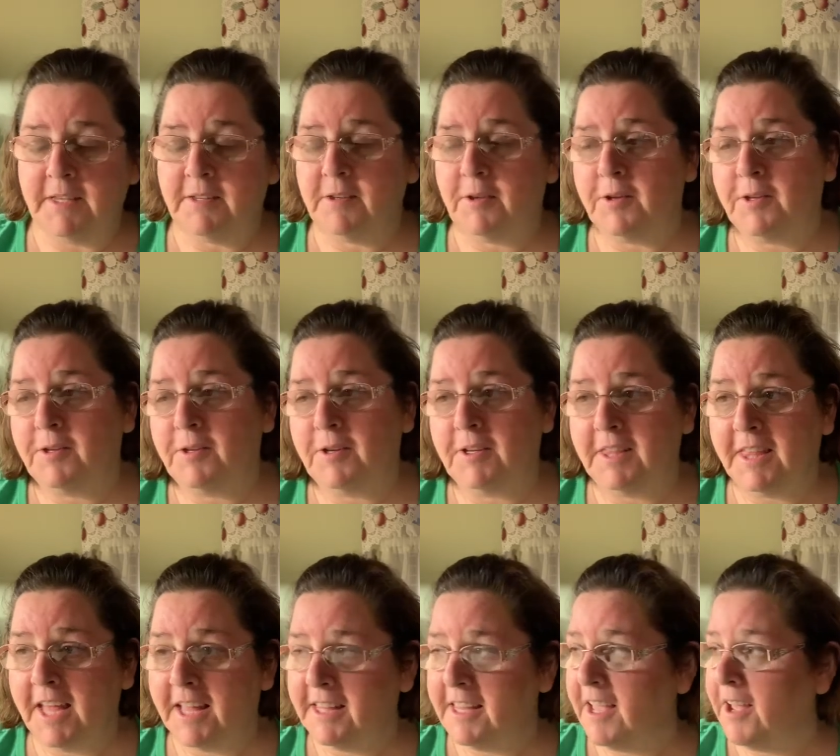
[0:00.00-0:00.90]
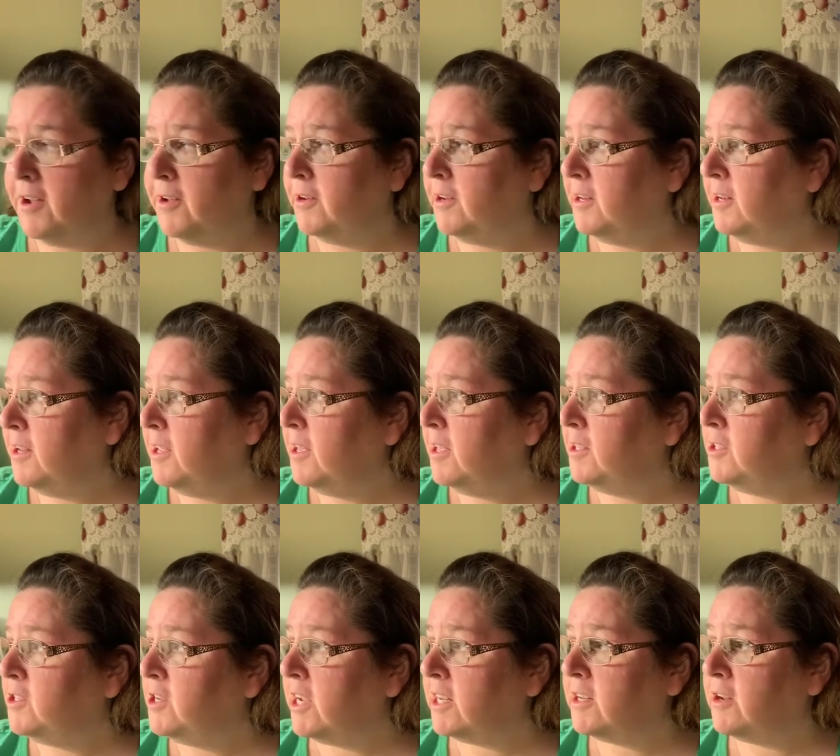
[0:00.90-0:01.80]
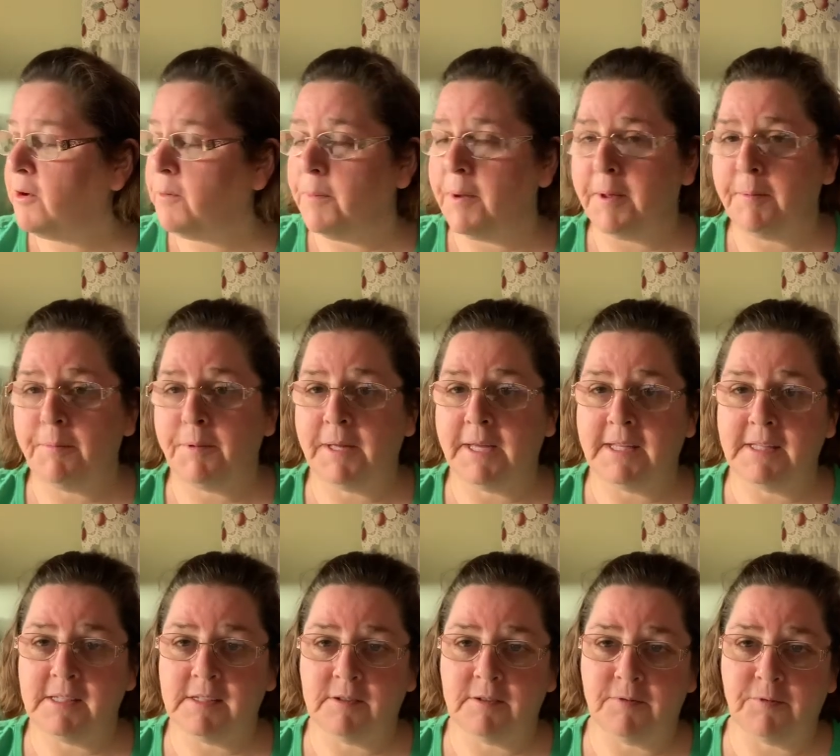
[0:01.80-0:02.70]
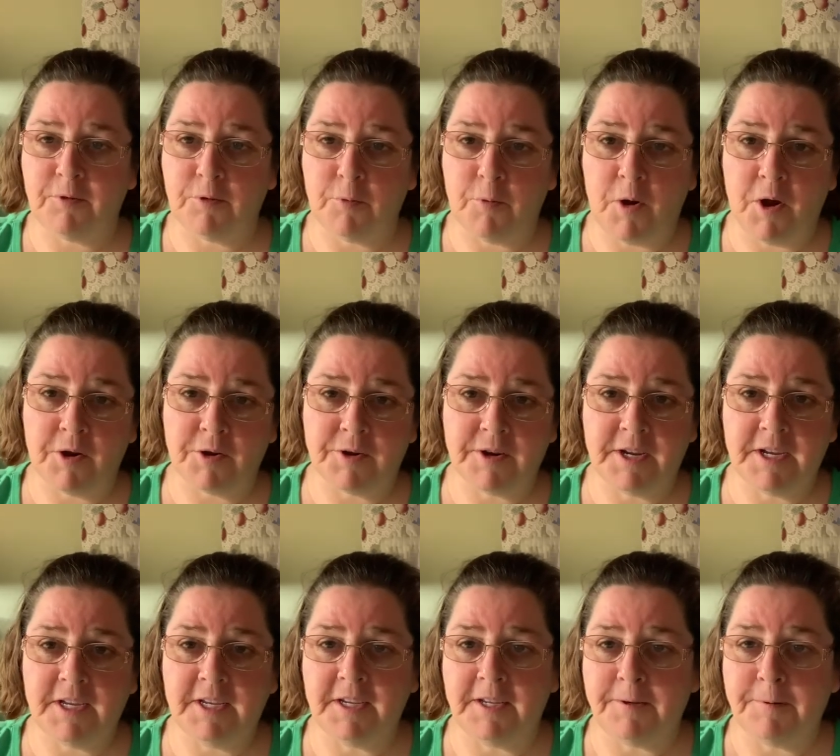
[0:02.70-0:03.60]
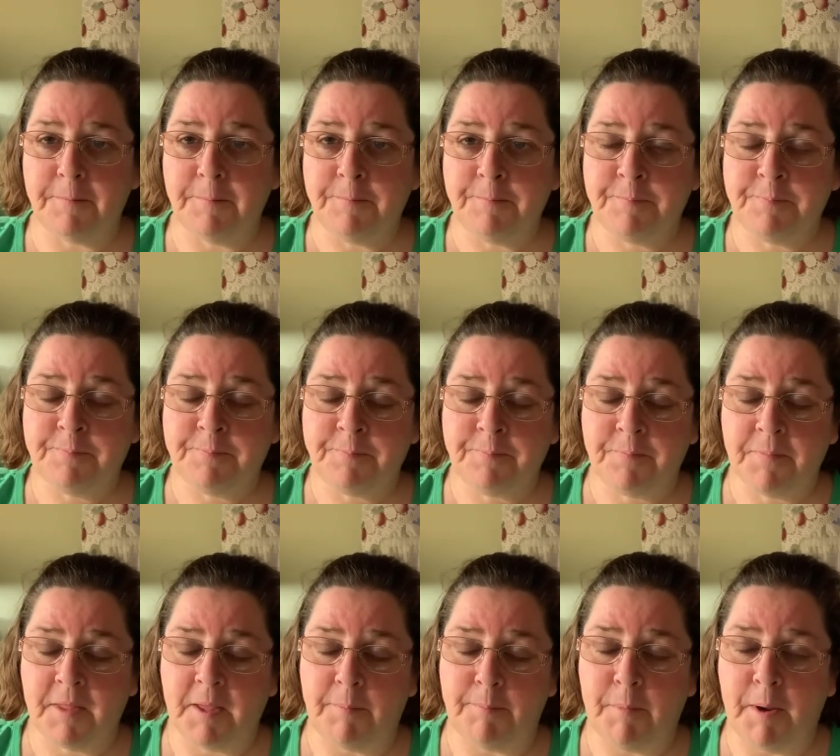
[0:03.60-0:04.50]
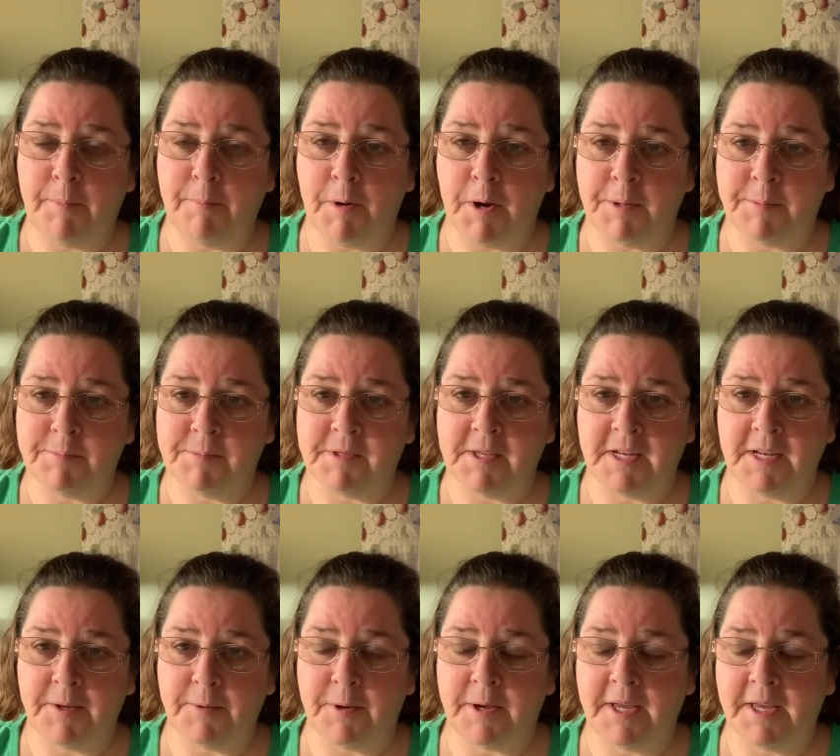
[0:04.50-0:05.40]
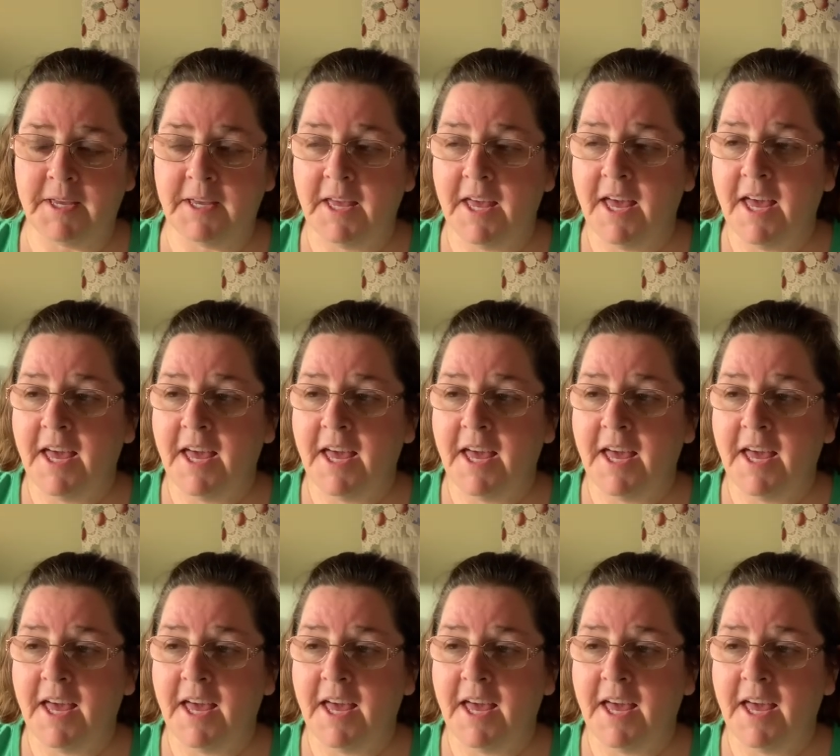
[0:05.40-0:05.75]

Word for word: So I took that down and checked all my plants for watering and my mom's anyway.